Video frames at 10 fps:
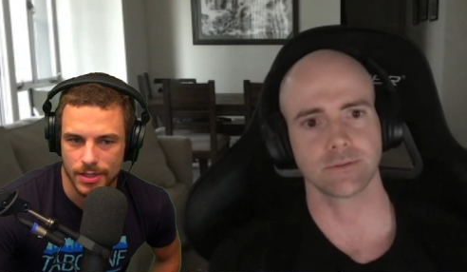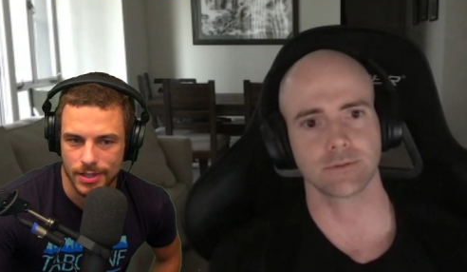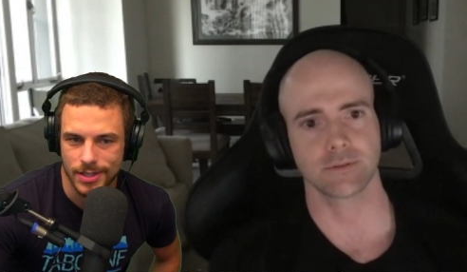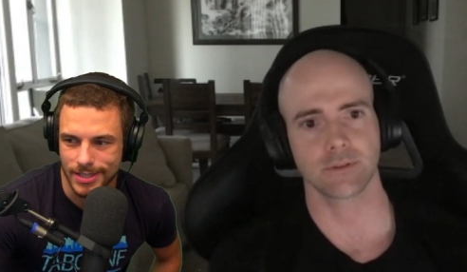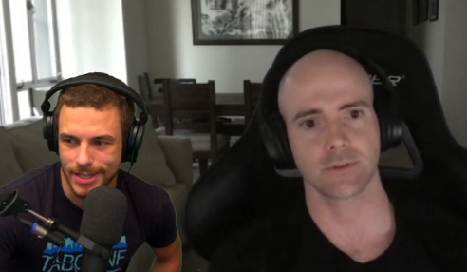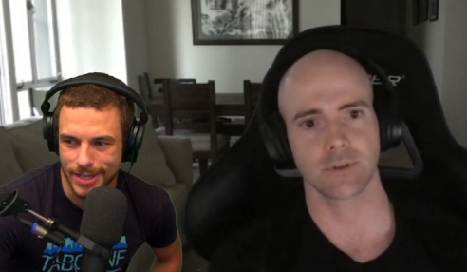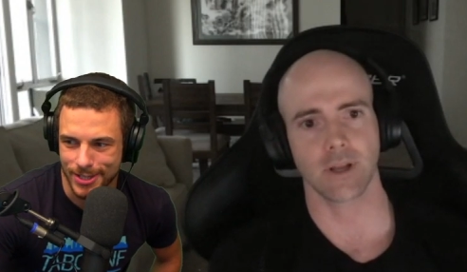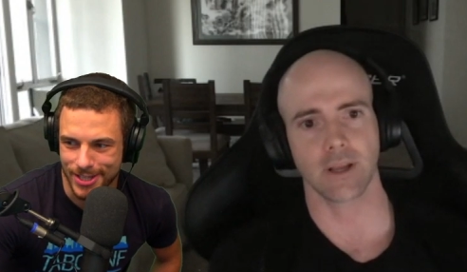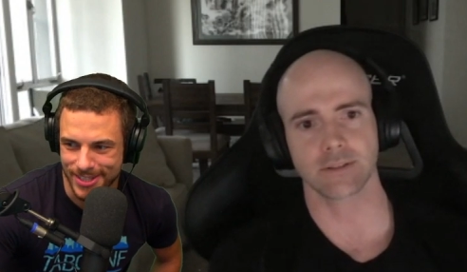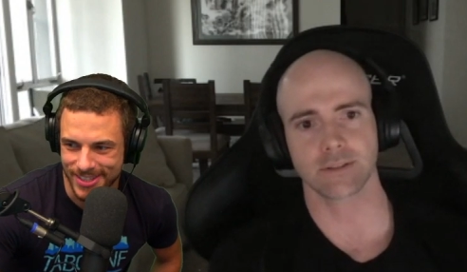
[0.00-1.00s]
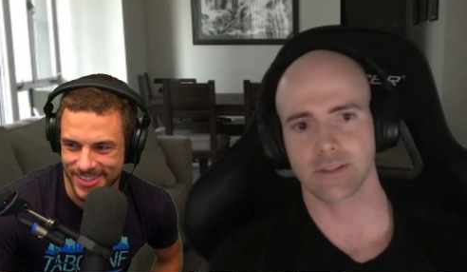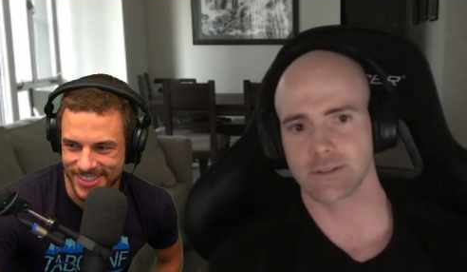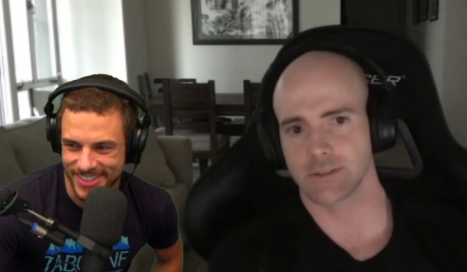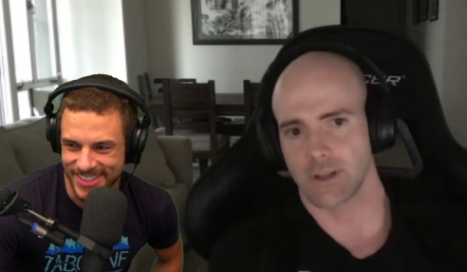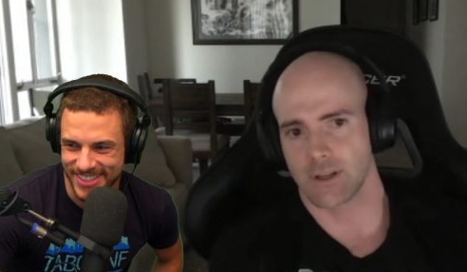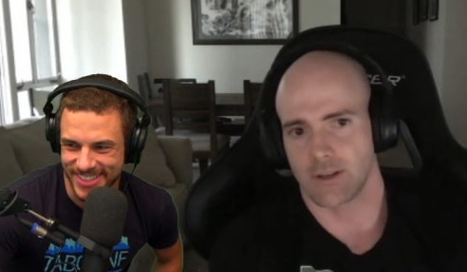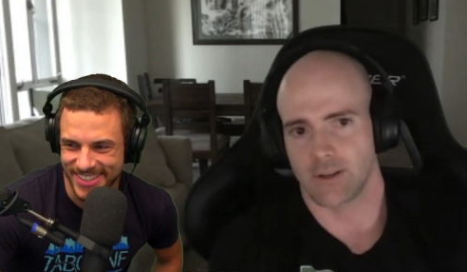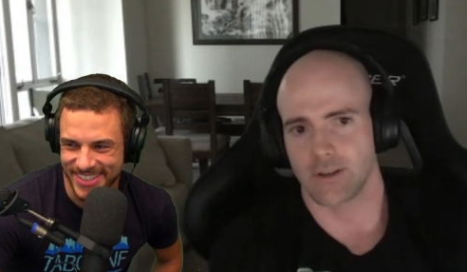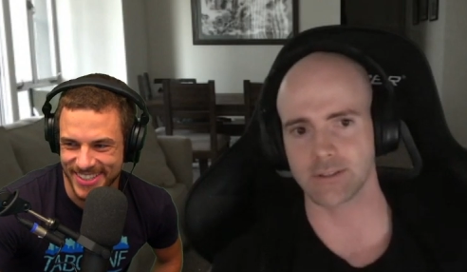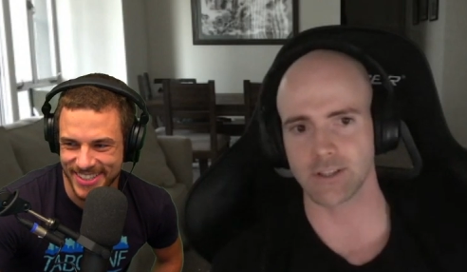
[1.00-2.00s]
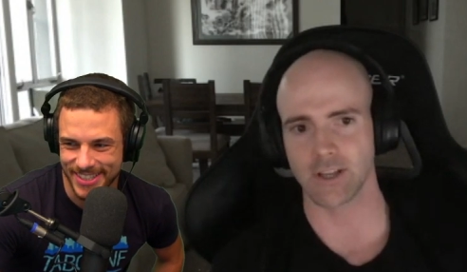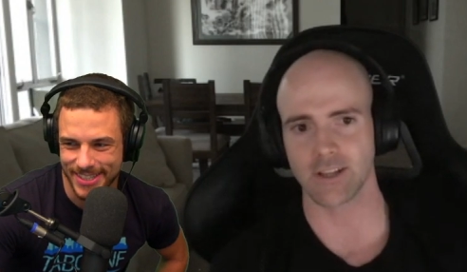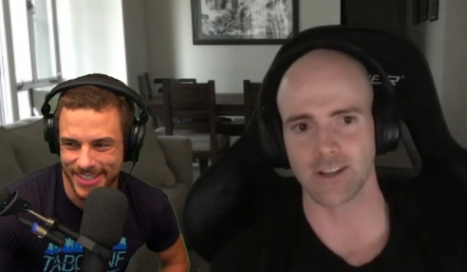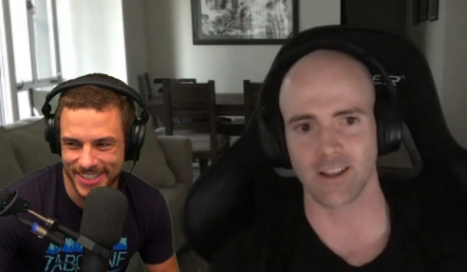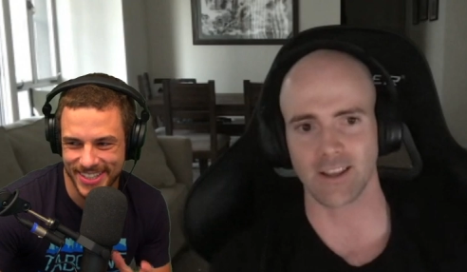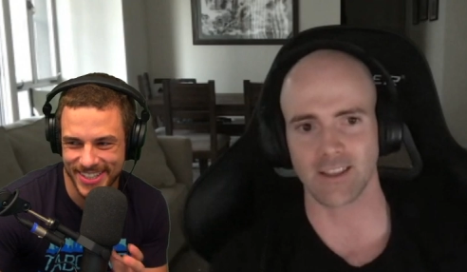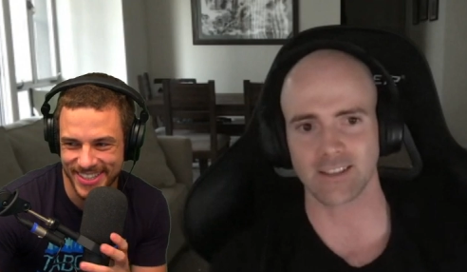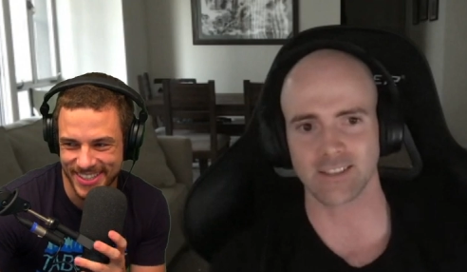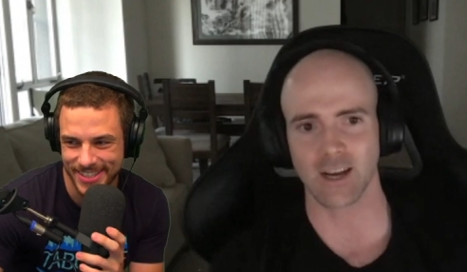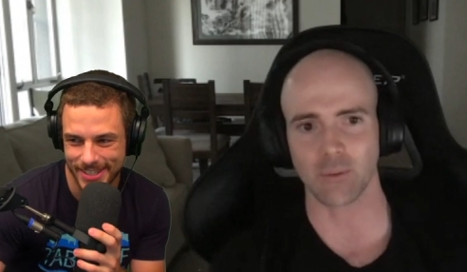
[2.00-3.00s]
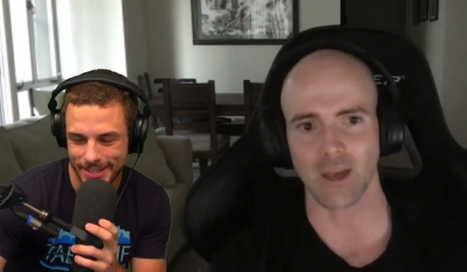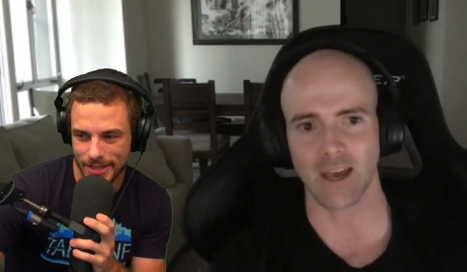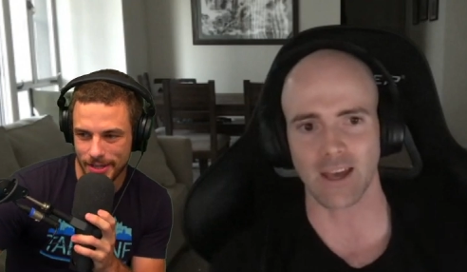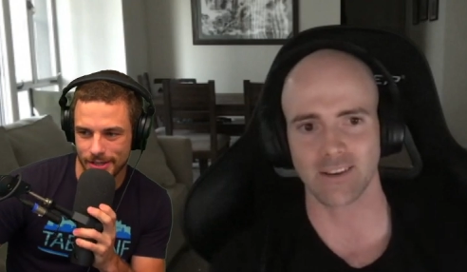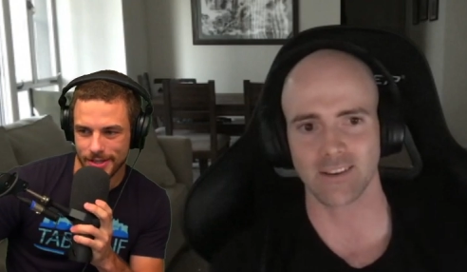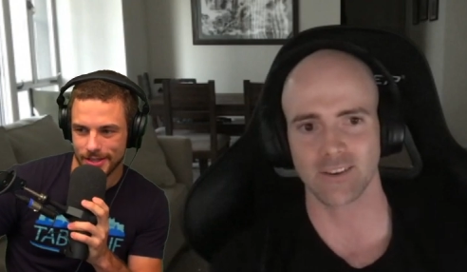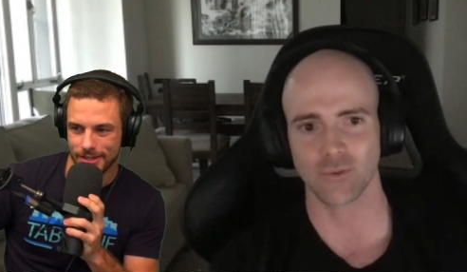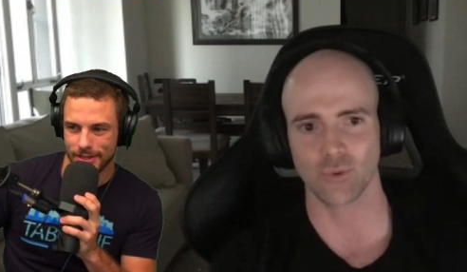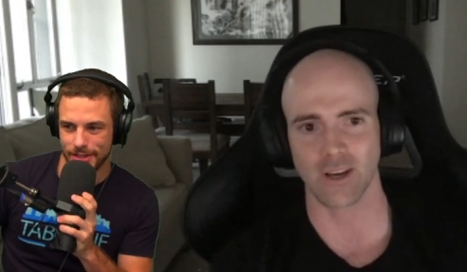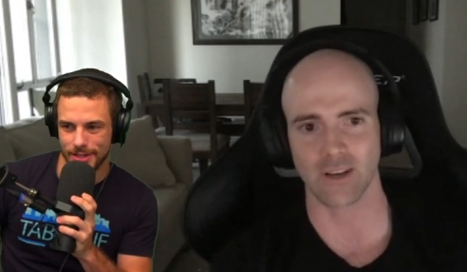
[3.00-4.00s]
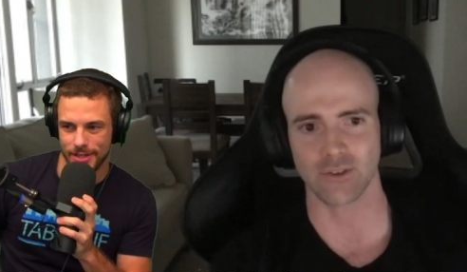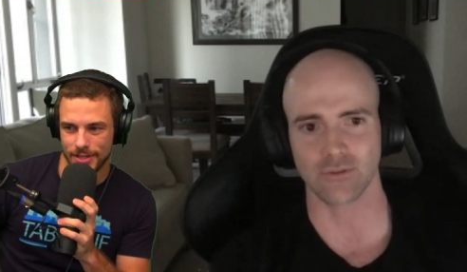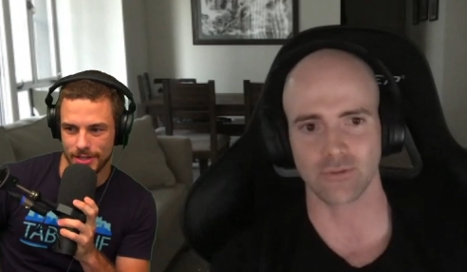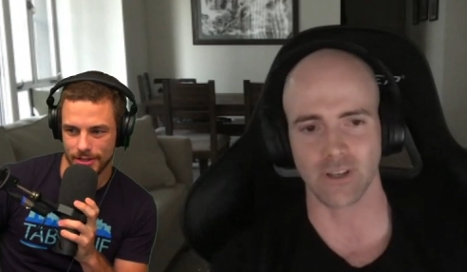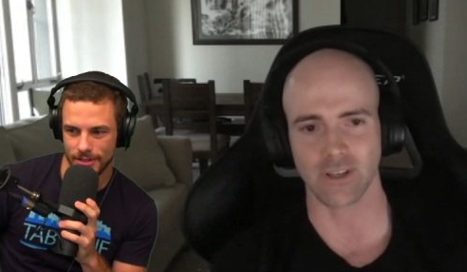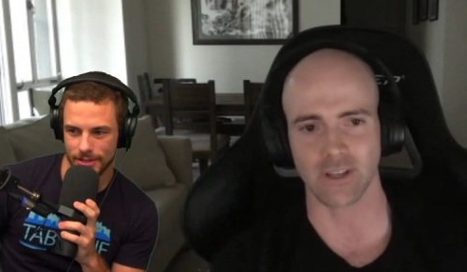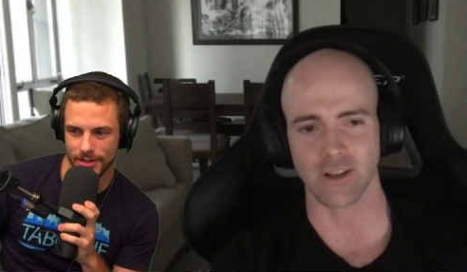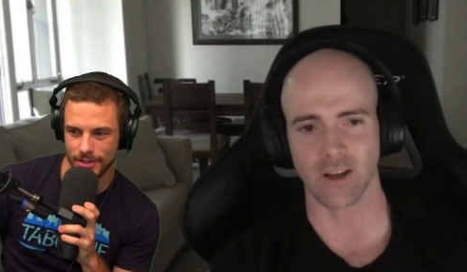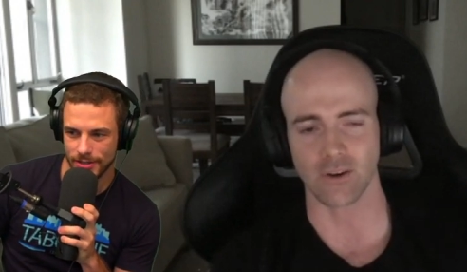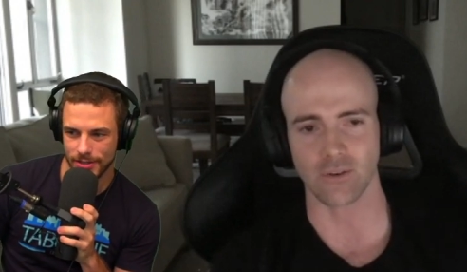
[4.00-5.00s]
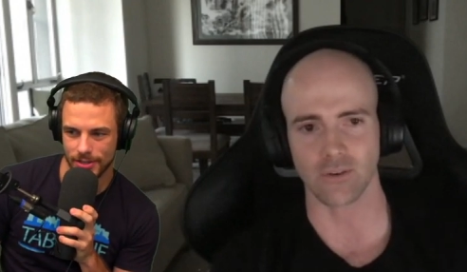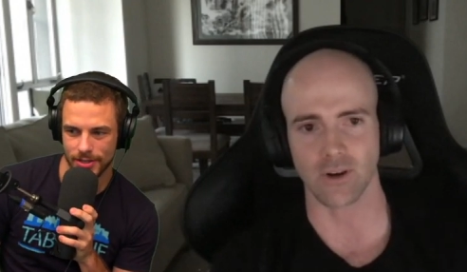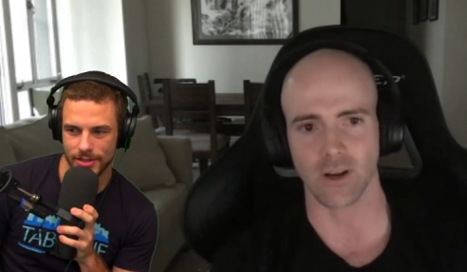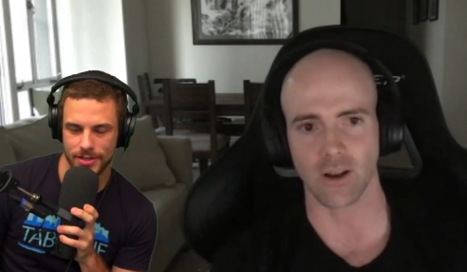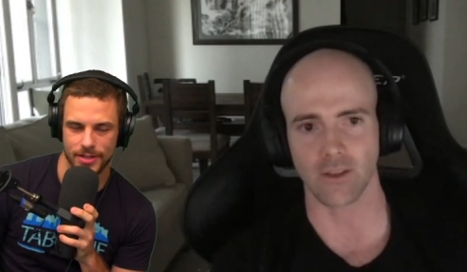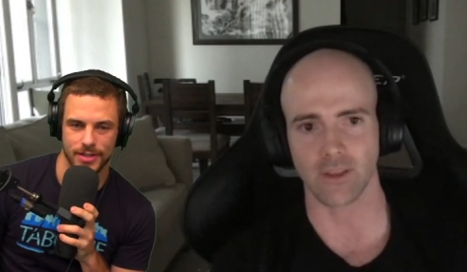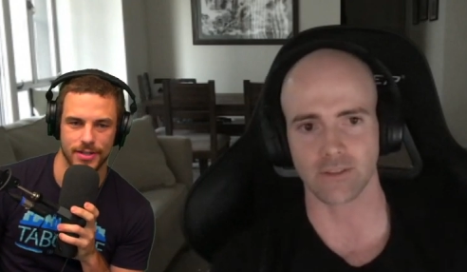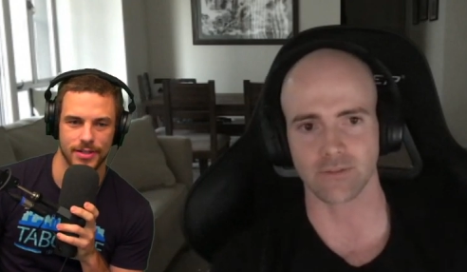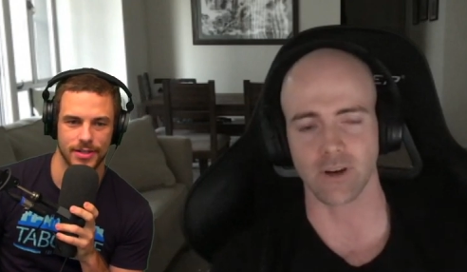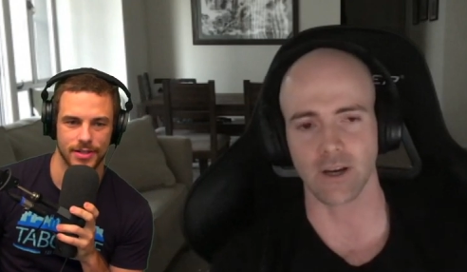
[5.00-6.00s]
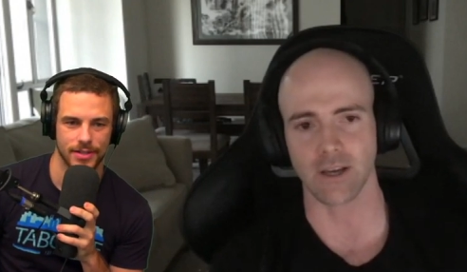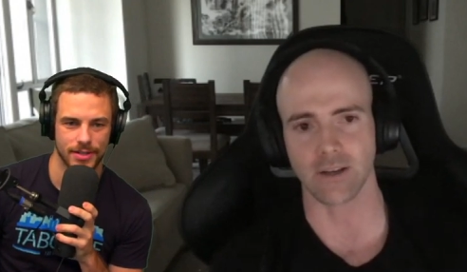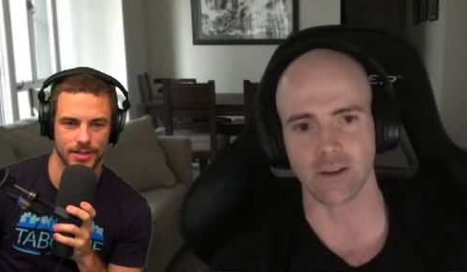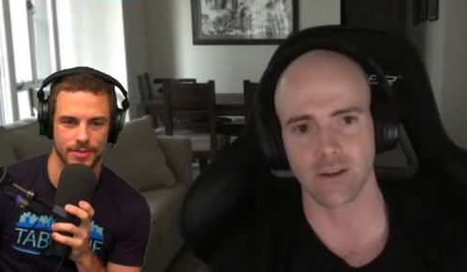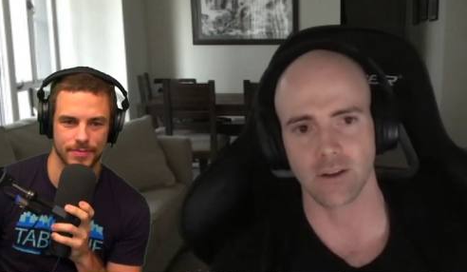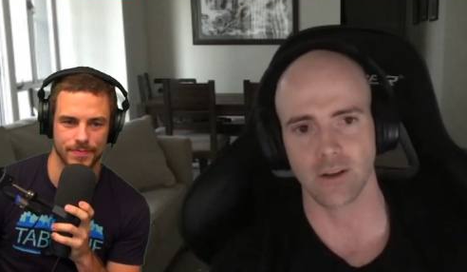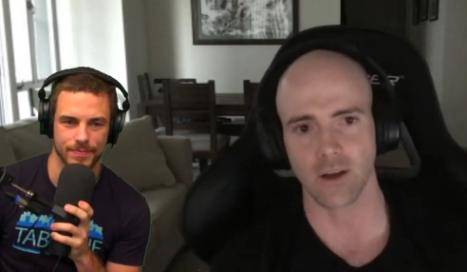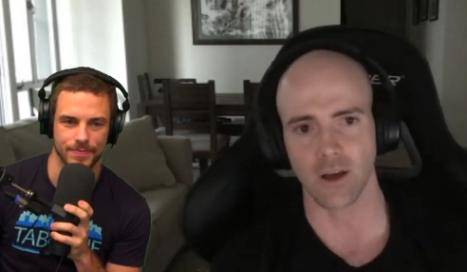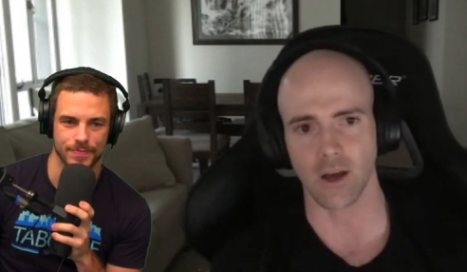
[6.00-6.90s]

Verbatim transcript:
Speaker 1: Yeah, no, like it's
Speaker 2: it's uh, it's uh, like that's not a bad way to do funding. I don't. I, I think it's fine. Mm-hmm.